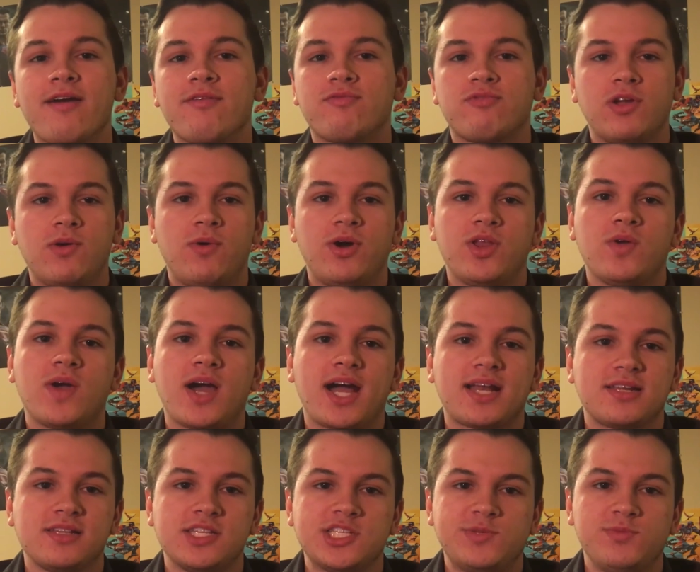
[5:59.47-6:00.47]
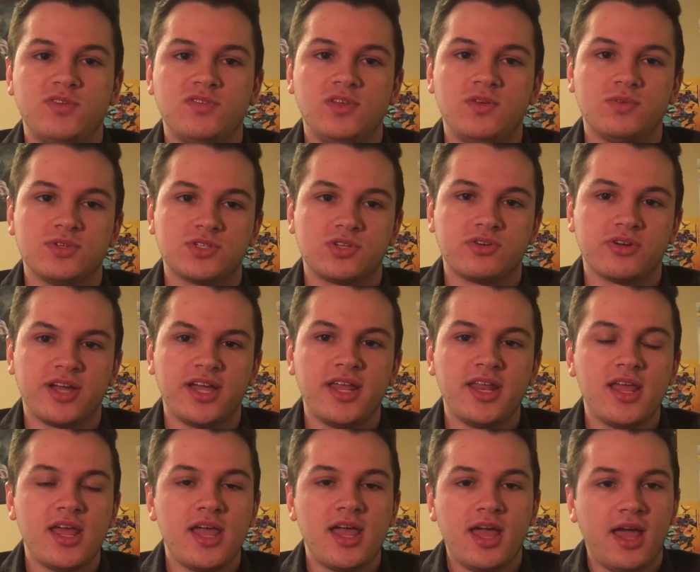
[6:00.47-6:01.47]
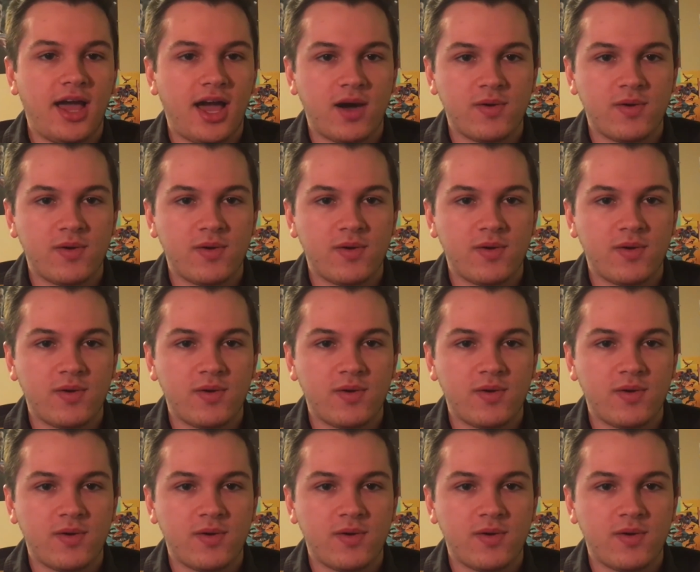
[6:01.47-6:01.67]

Everyone who acted in this movie was great.